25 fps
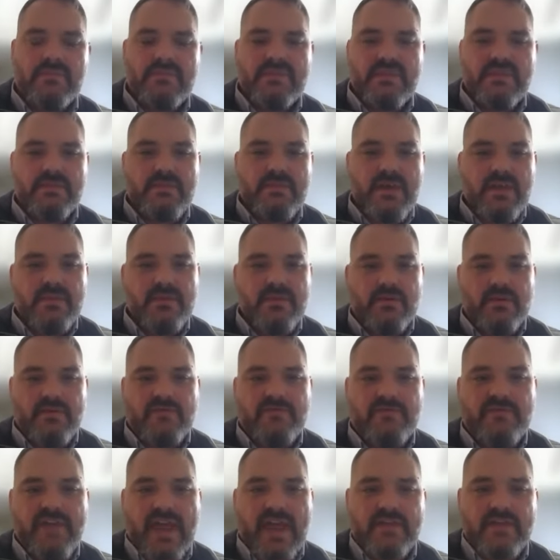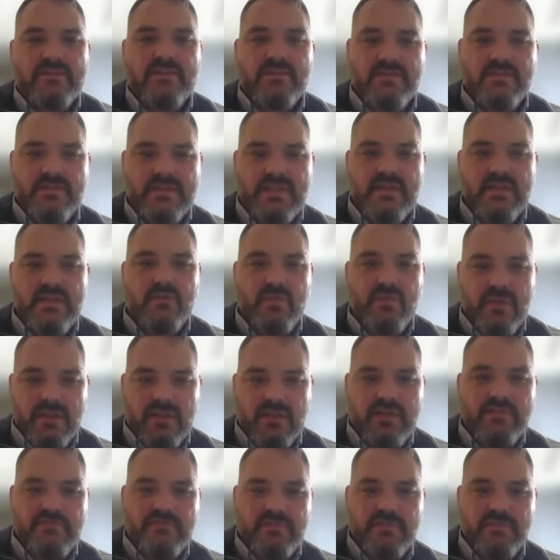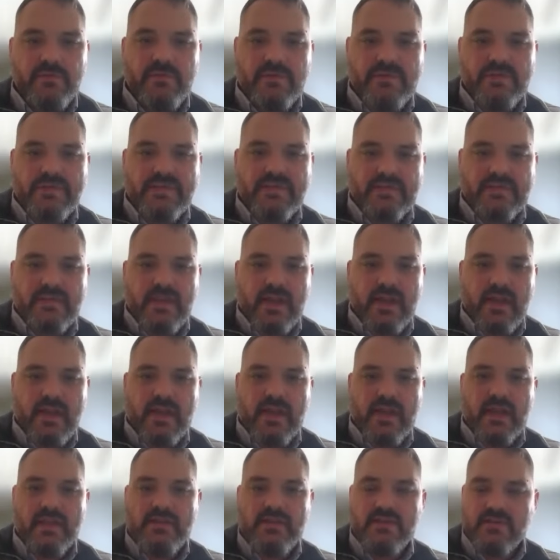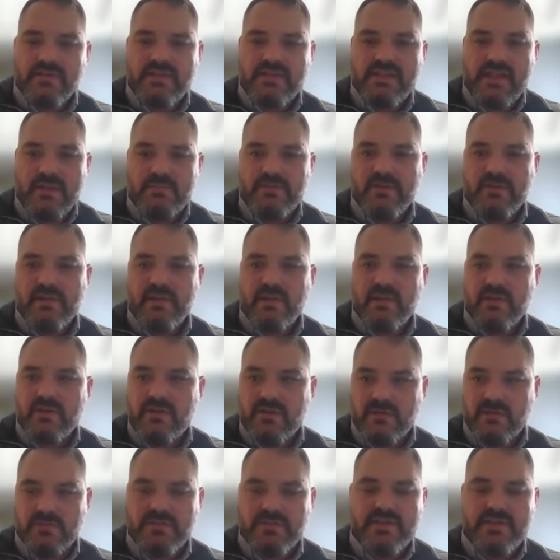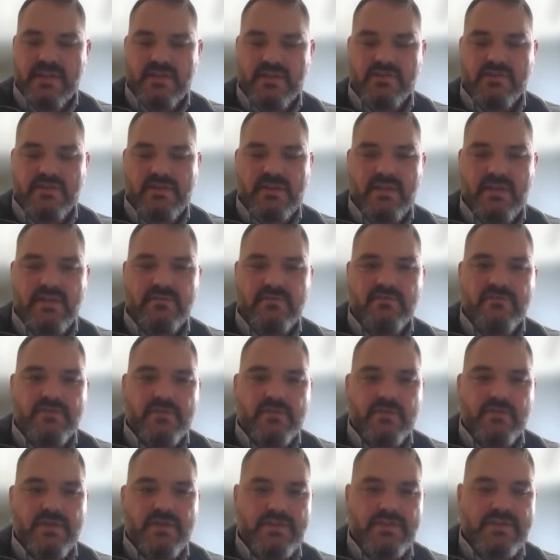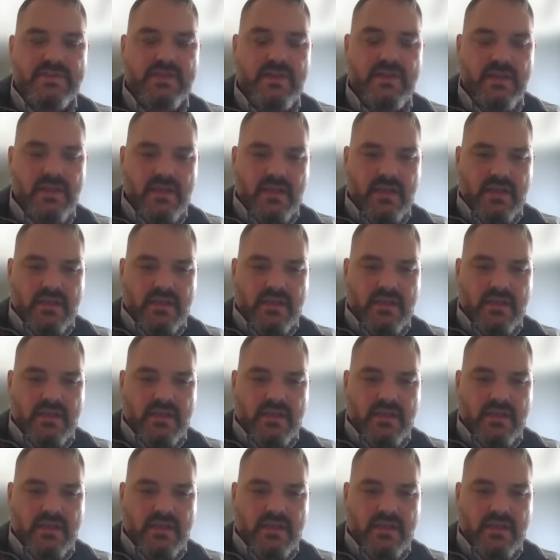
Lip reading: some other factors that will influence your sampling and could potentially influence